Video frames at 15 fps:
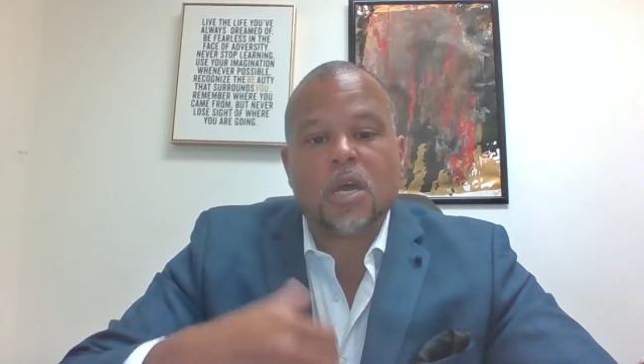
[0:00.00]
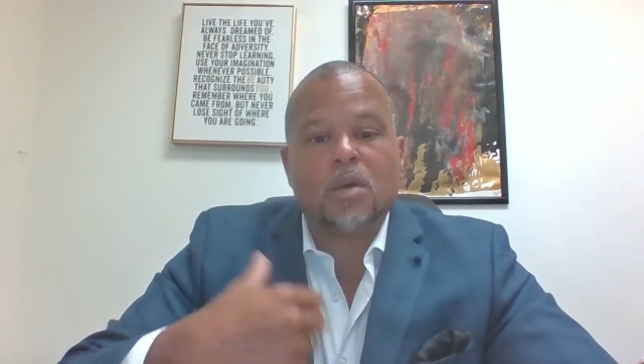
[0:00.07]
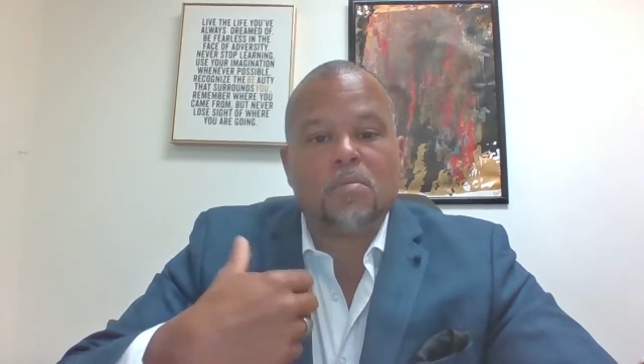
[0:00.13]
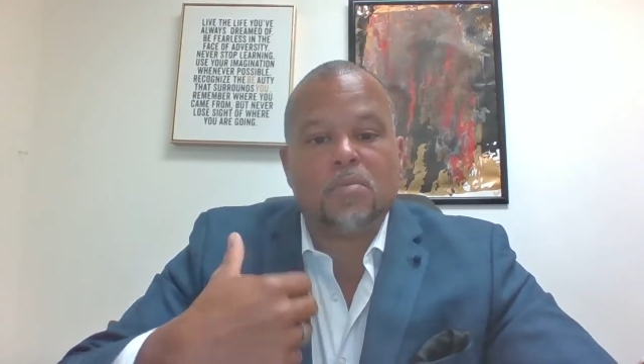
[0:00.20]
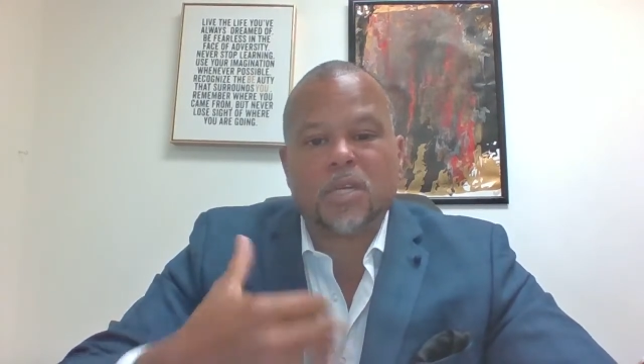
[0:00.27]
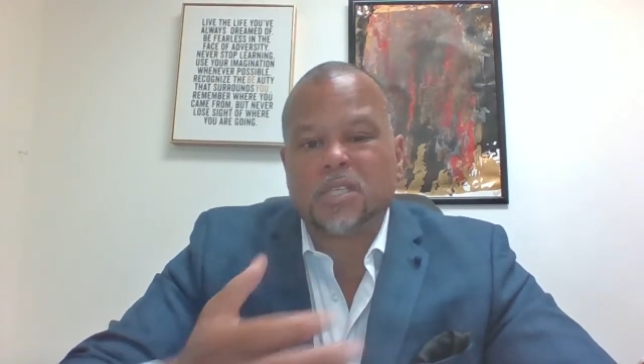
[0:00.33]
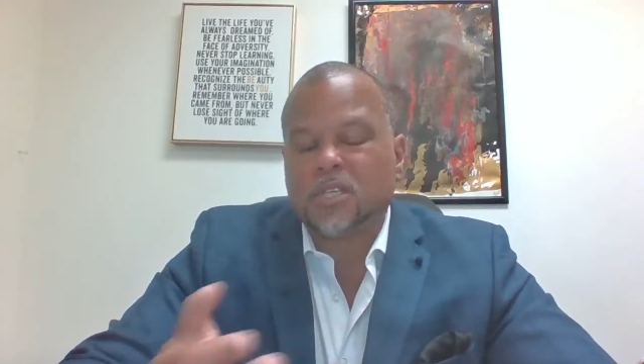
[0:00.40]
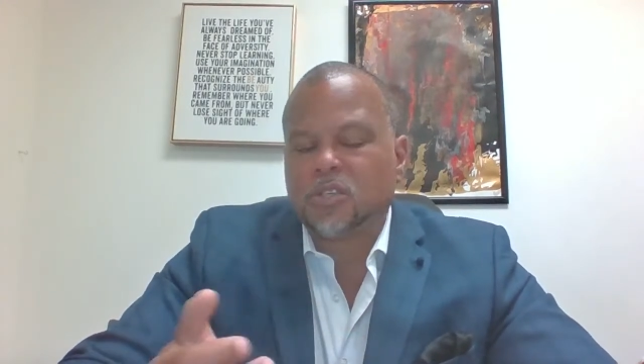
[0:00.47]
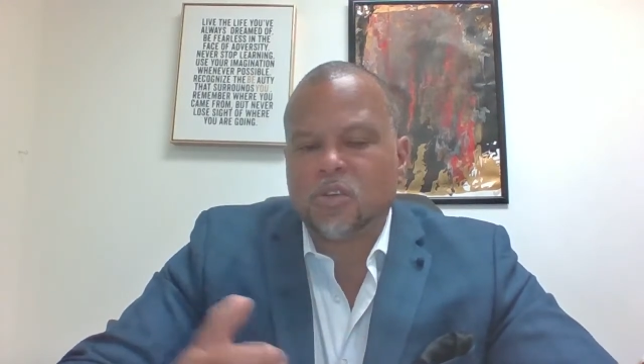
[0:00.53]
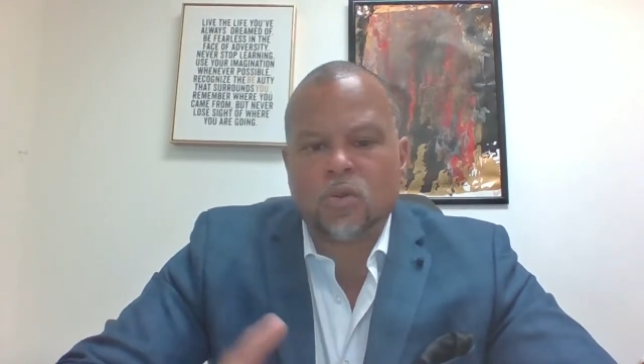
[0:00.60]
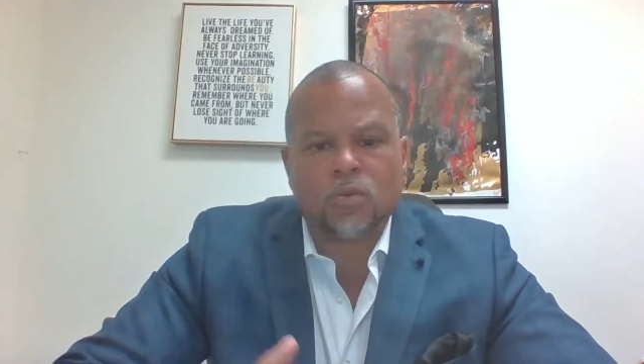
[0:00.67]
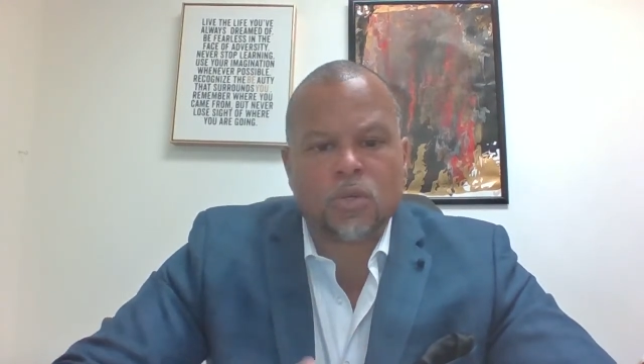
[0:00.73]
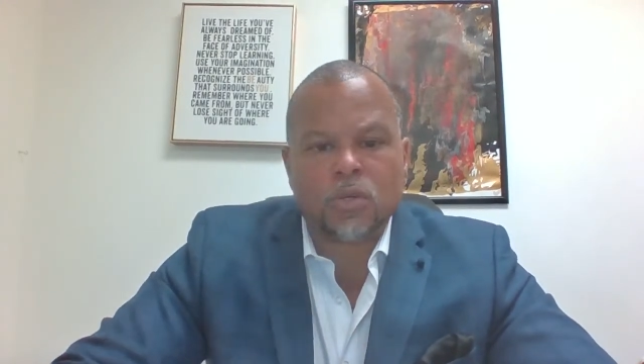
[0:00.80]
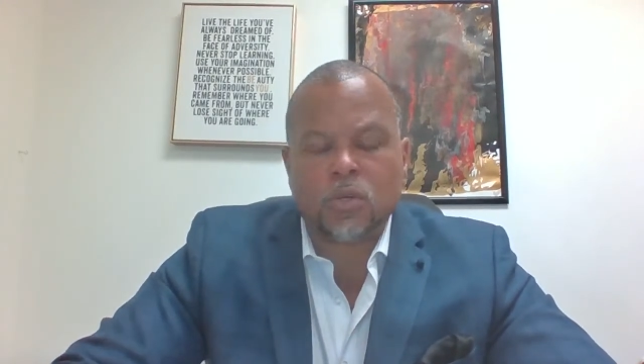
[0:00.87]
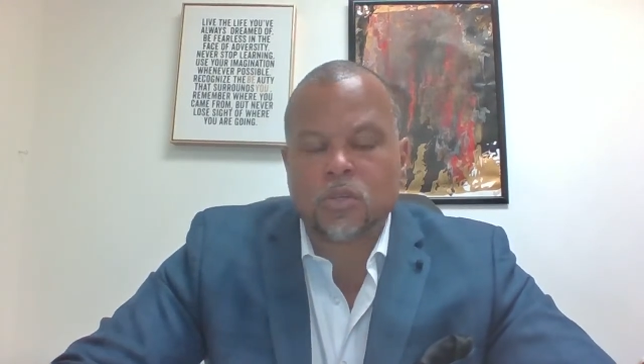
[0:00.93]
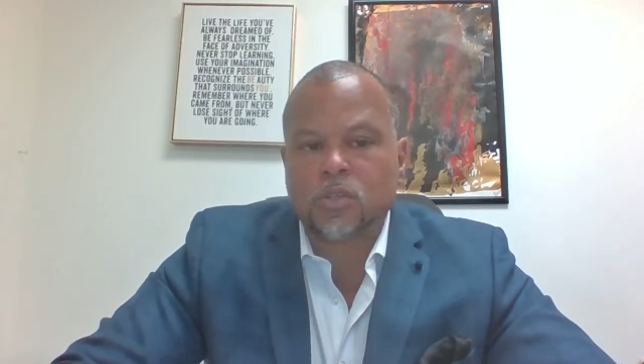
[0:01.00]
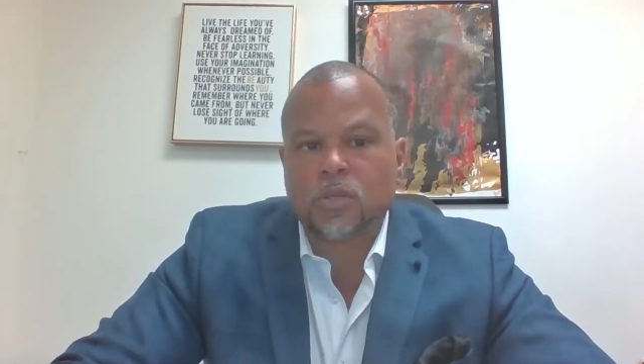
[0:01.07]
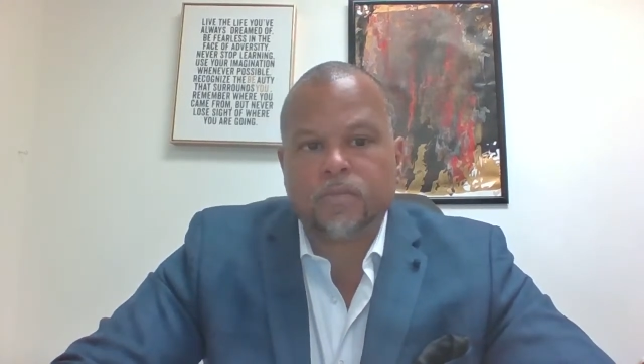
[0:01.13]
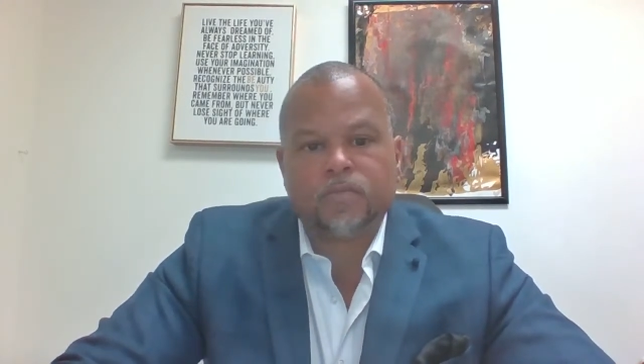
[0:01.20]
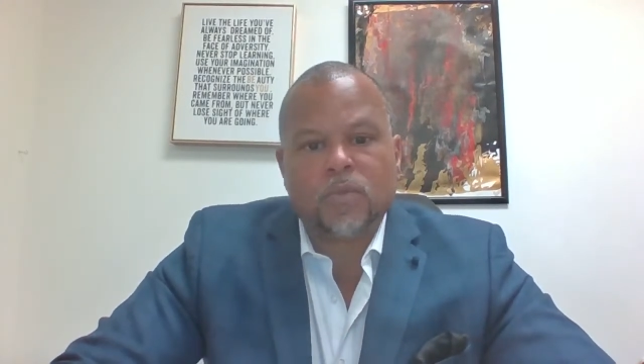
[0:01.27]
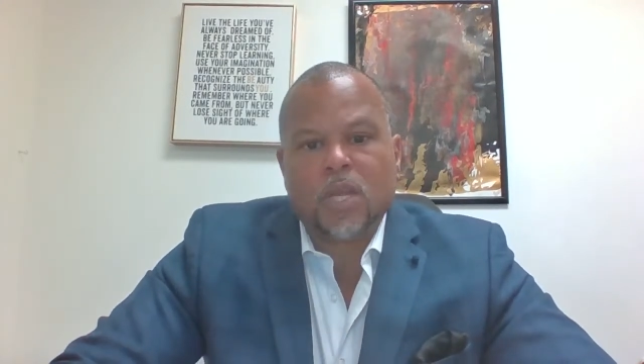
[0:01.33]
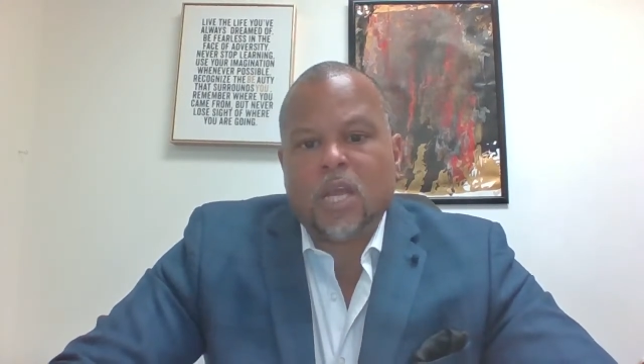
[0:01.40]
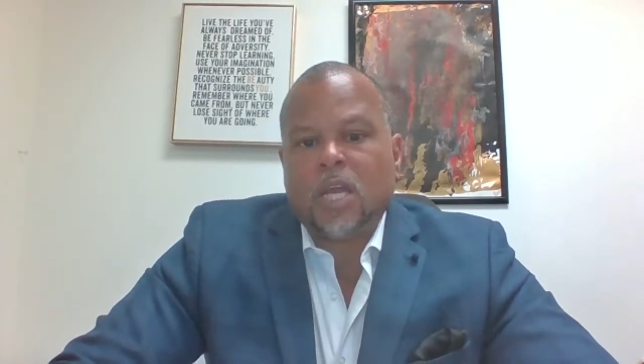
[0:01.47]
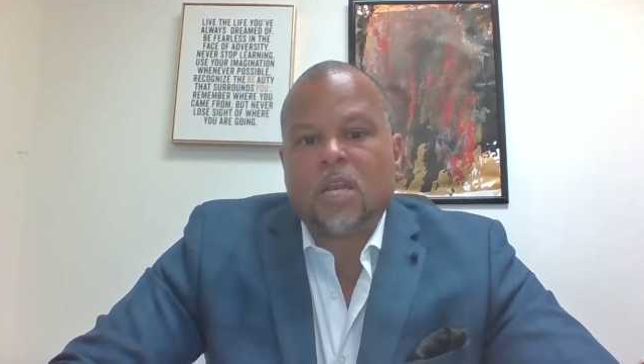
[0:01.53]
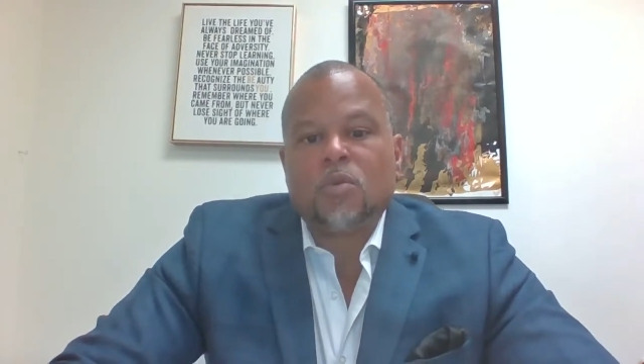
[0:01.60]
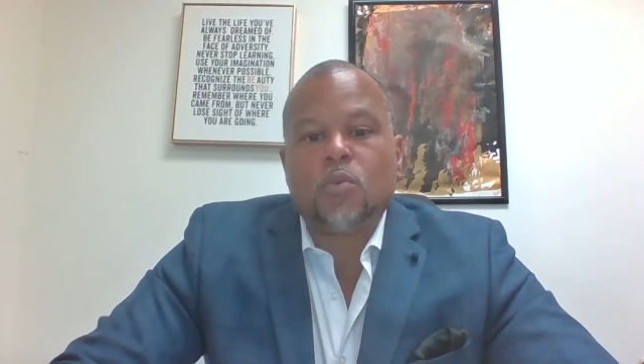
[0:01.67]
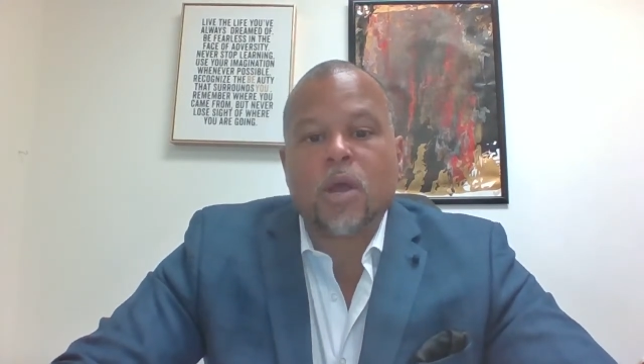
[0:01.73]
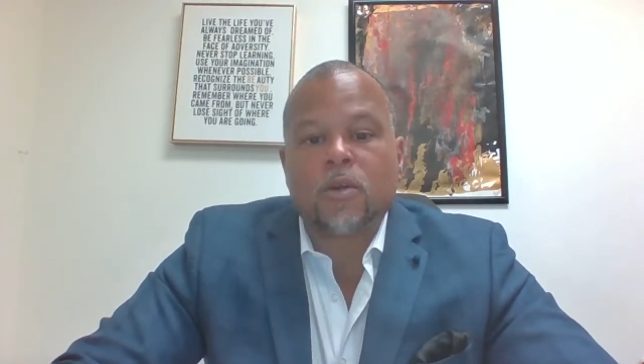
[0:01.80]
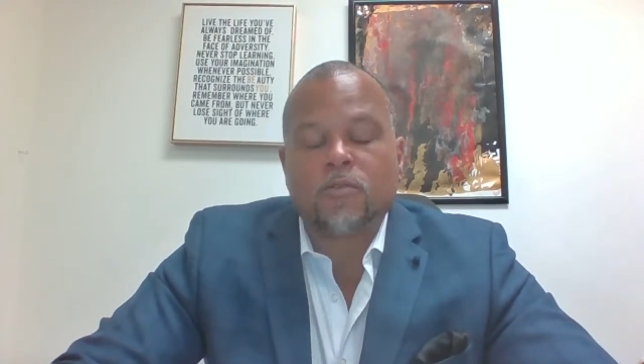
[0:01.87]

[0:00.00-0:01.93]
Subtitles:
business owners anywhere